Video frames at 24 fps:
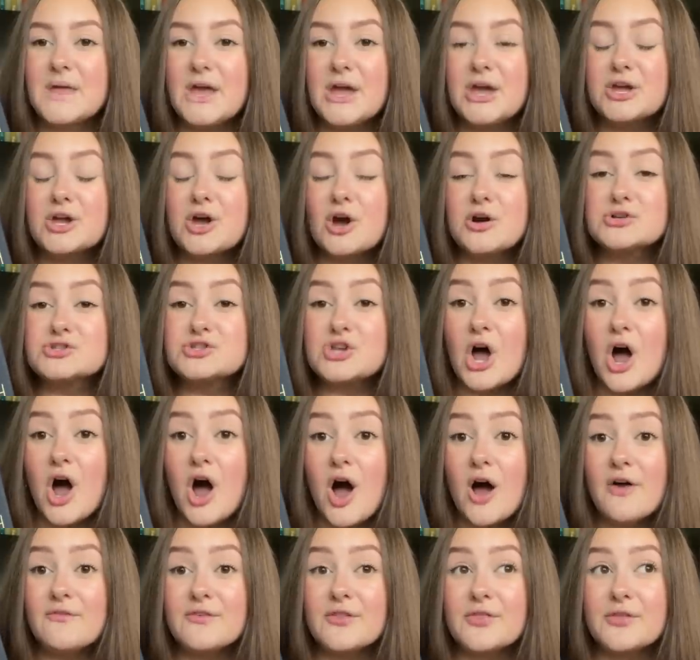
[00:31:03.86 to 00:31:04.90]
It goes
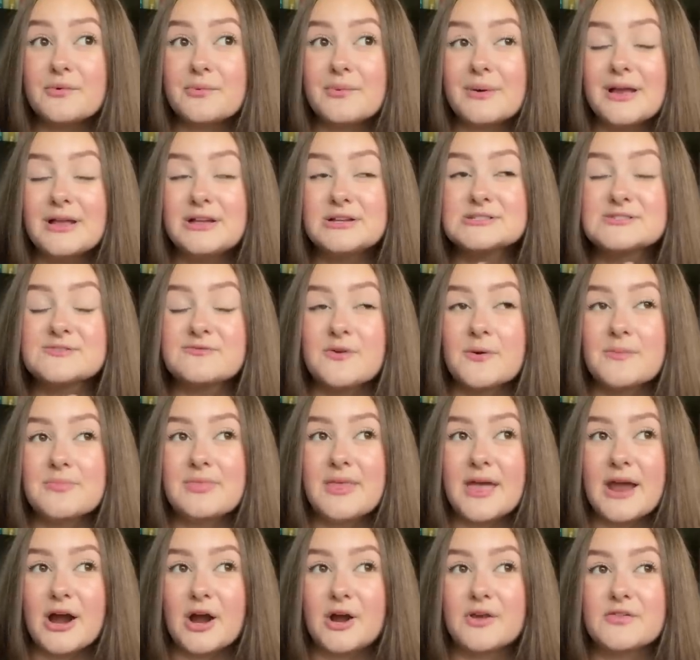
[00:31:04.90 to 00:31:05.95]
off the rails from
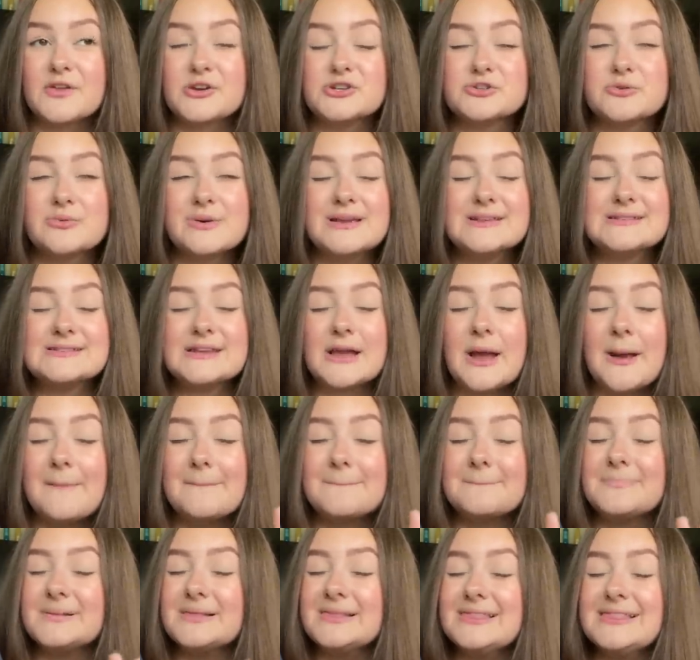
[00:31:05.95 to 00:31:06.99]
there. The twist
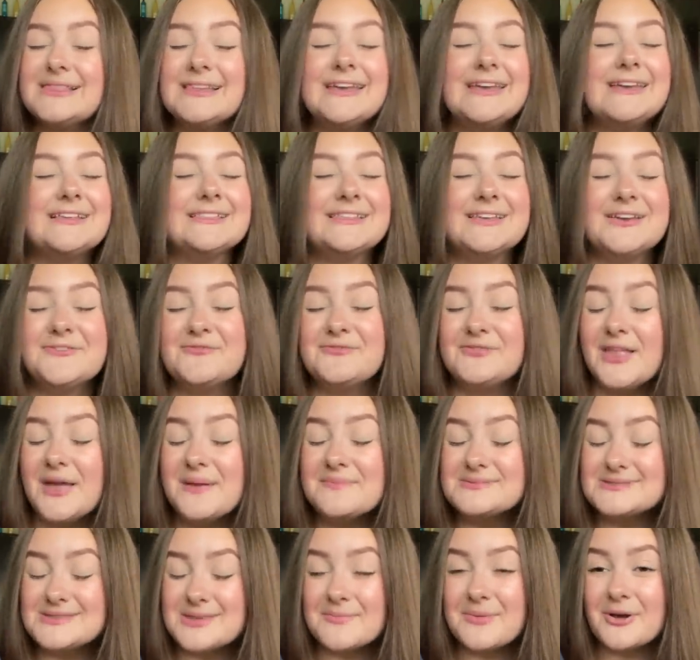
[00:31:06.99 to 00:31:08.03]
completely
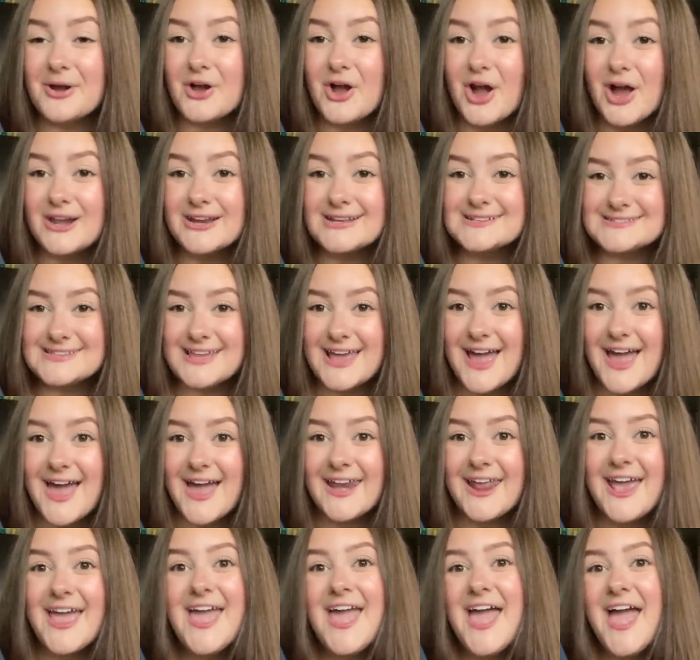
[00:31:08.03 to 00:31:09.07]
flips the book on its
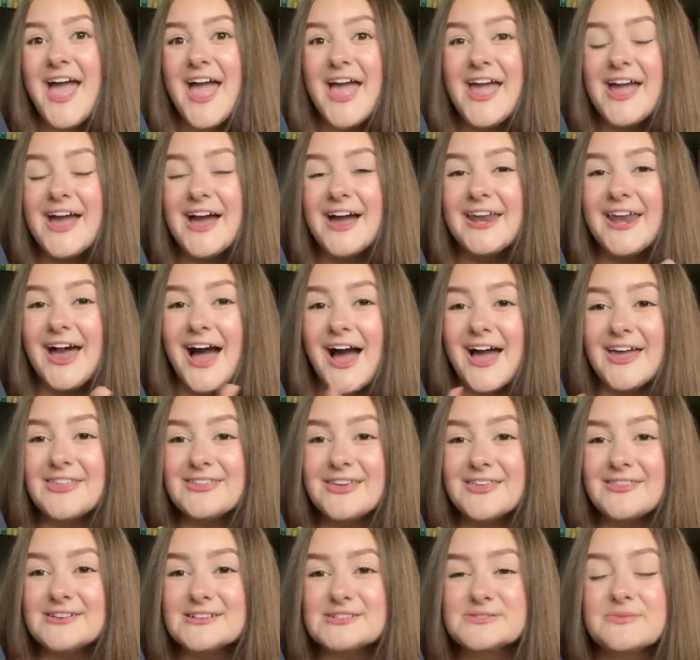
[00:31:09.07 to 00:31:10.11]
head. And I
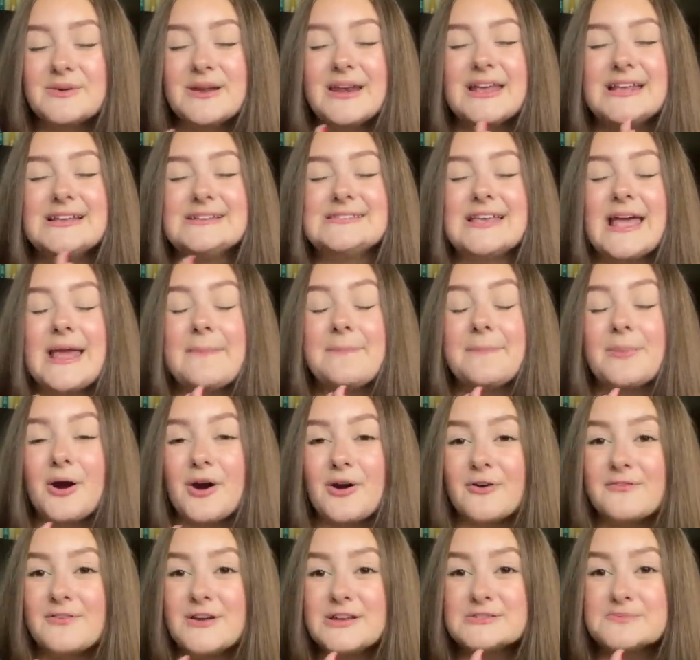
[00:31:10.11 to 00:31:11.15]
think this one is a
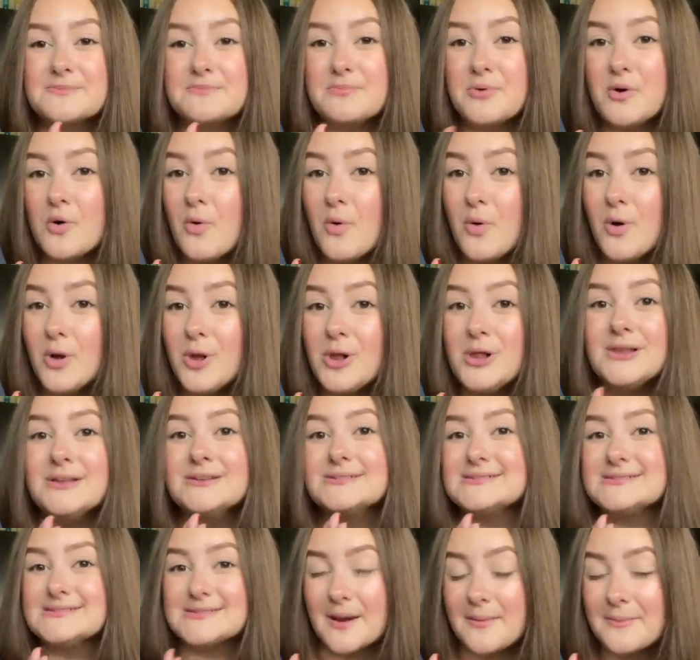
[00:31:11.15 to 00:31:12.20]
perfect
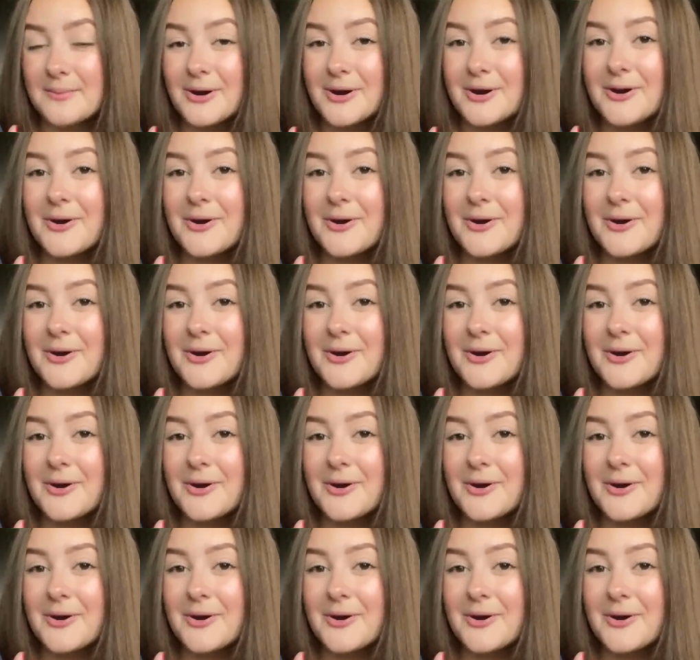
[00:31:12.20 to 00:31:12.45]
pool summer